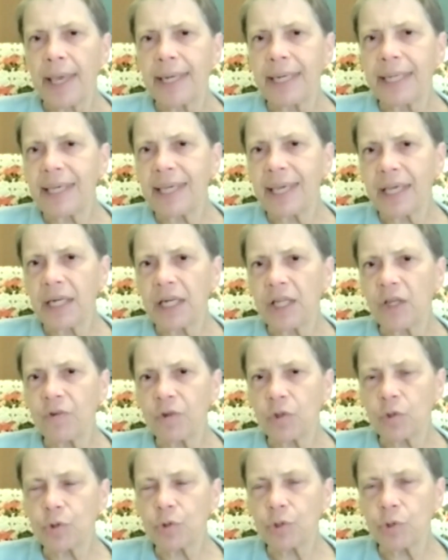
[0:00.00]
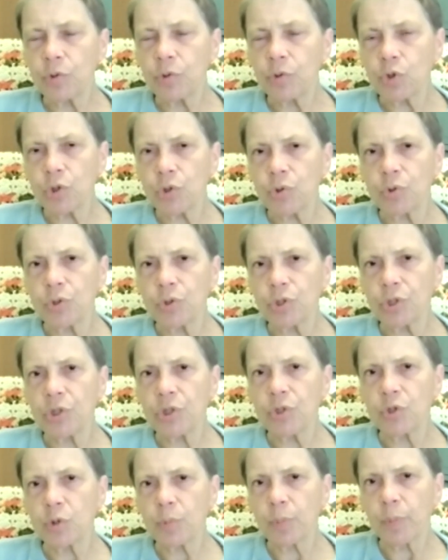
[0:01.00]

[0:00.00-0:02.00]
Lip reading: again, if you do choose to use a